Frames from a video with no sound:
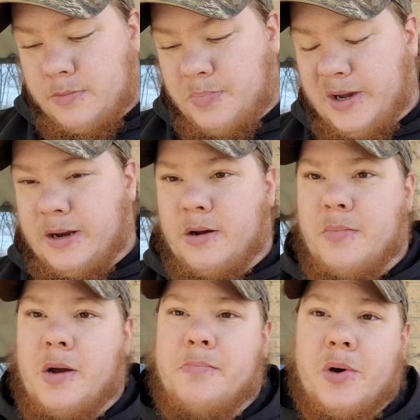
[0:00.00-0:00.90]
picking up
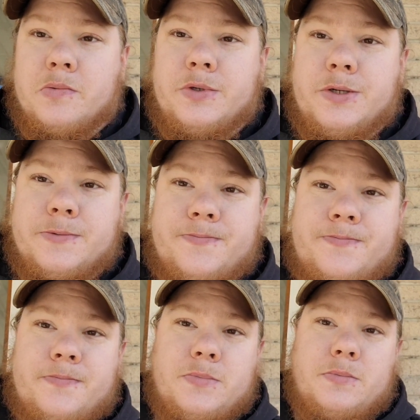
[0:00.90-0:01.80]
my boat.
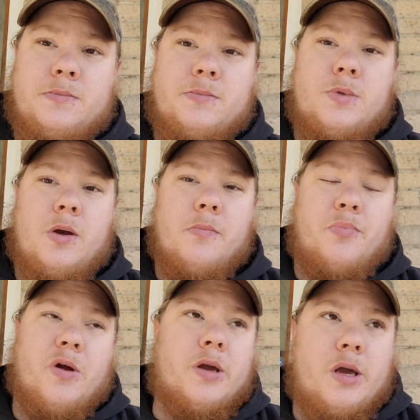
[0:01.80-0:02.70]
I'm
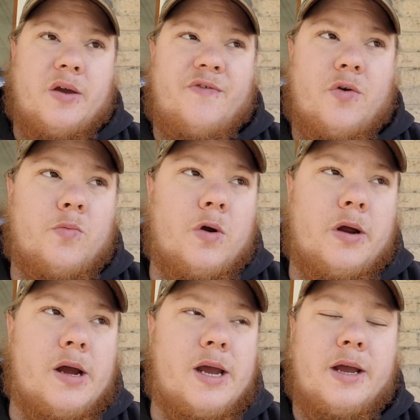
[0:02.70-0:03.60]
bringing it from
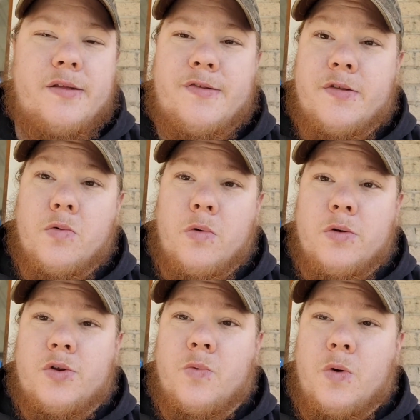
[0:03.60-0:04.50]
where I had
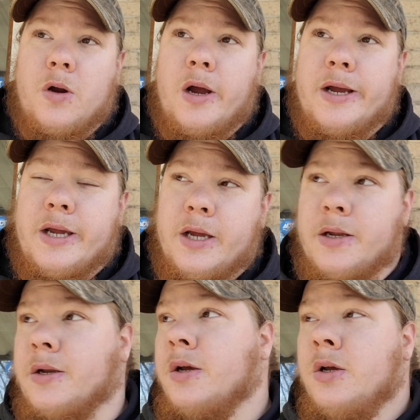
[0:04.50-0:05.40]
stored to where I
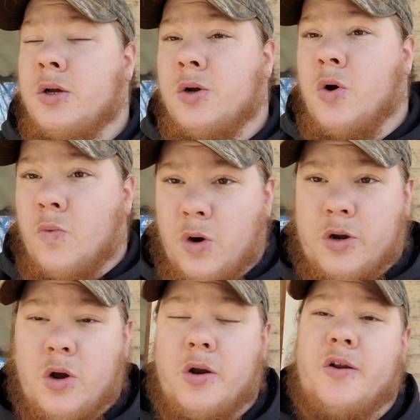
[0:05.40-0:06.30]
can work
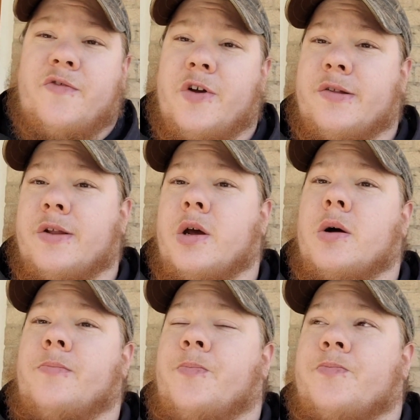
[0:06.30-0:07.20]
on it, fix it
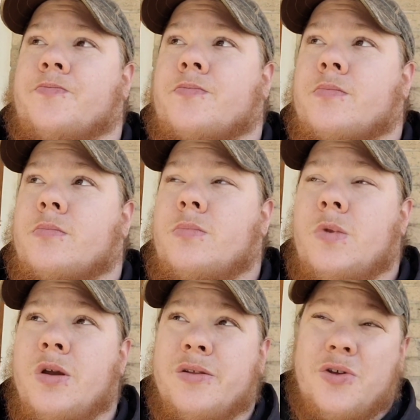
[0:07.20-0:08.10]
up,
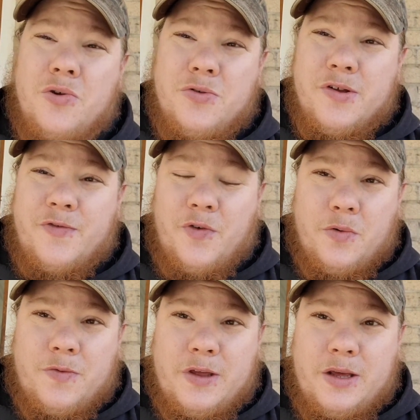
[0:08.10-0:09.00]
and use it for
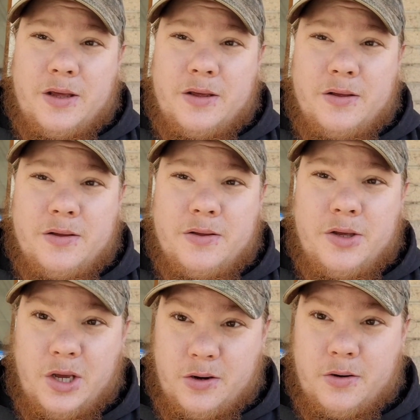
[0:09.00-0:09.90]
the
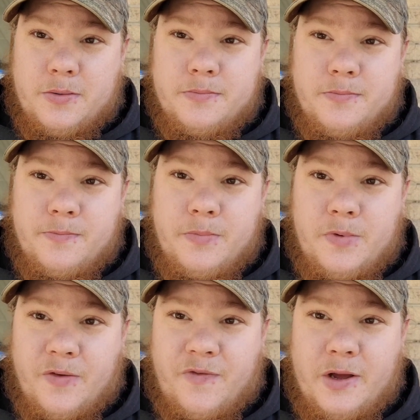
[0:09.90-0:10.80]
year
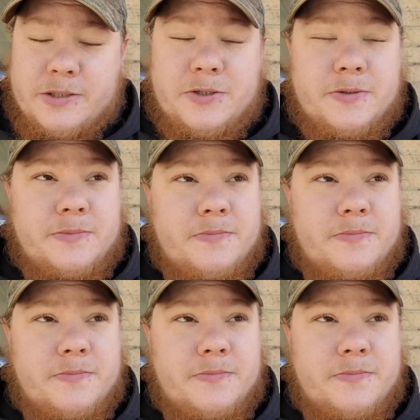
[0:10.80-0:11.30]
to fish.